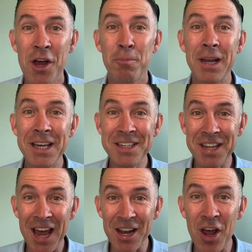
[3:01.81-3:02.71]
please
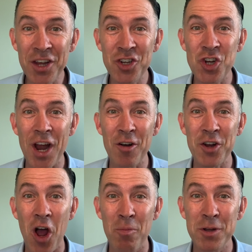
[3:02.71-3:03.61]
like, share, and
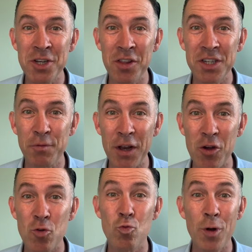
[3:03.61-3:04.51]
comment on this
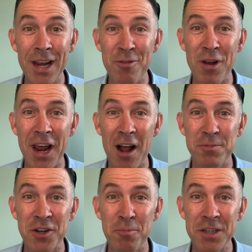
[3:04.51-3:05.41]
video. It really, really
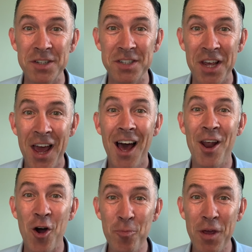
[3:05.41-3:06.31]
helps our business, and I
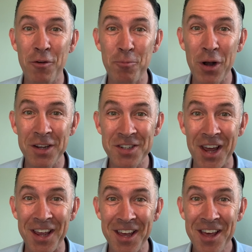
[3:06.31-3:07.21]
hope you have a brilliant
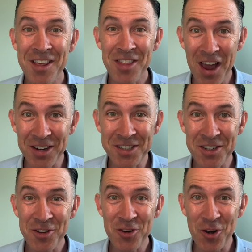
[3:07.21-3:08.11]
day. Thanks,
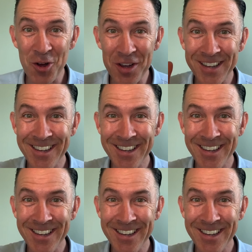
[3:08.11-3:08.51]
good luck.